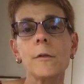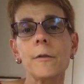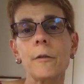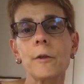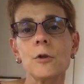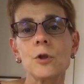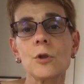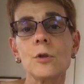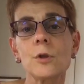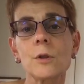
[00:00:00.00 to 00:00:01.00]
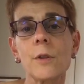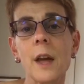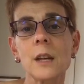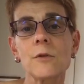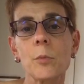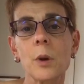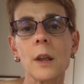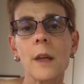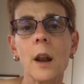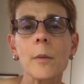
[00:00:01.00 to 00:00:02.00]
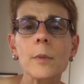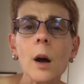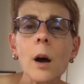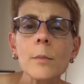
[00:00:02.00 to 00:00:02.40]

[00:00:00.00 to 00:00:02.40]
for future use. So thanks for bringing that up.